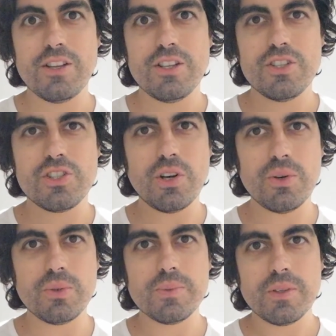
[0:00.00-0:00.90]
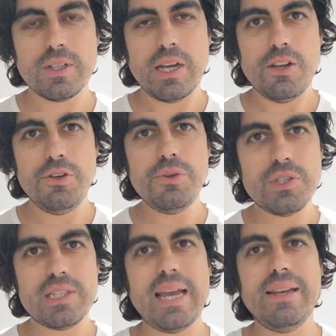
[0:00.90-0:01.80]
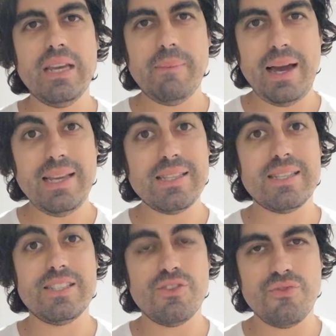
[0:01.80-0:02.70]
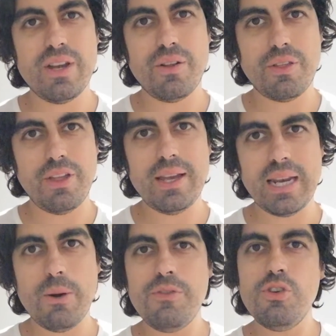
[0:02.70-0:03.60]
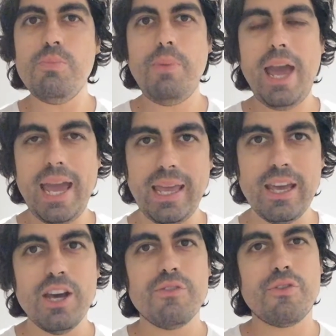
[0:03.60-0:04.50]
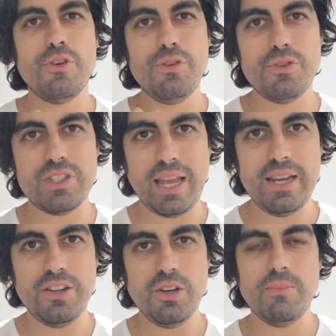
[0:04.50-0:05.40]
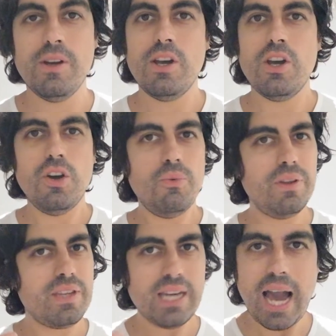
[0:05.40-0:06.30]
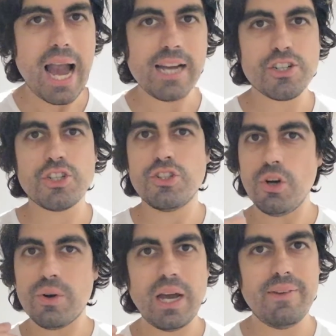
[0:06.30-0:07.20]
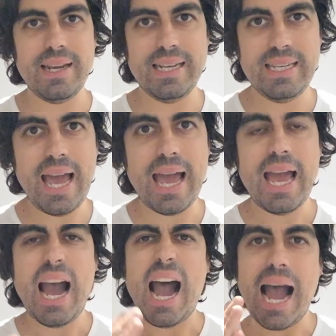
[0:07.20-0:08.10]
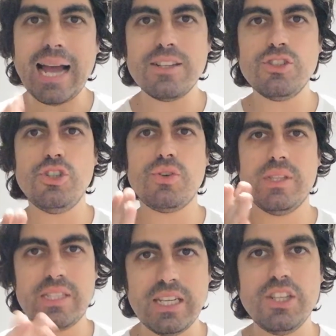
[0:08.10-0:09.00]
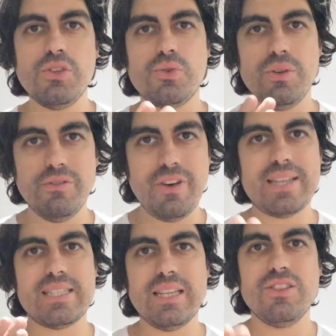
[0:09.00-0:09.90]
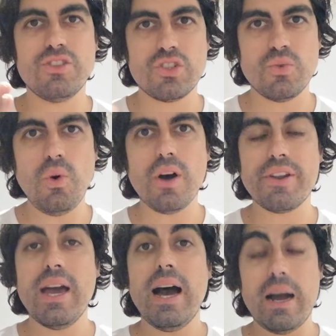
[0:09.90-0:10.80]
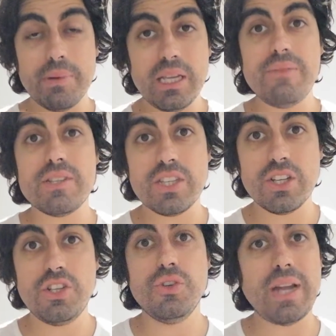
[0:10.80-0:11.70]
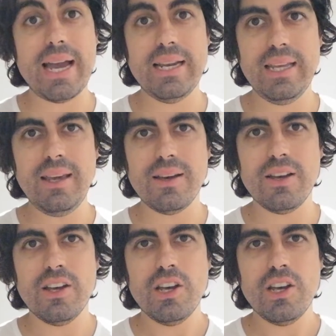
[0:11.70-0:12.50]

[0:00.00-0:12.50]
So new stadiumitis is a real thing. Now, if you pay for a new stadium with cash, don't have any debt, and you continue to invest in the squad, I believe it's a good idea.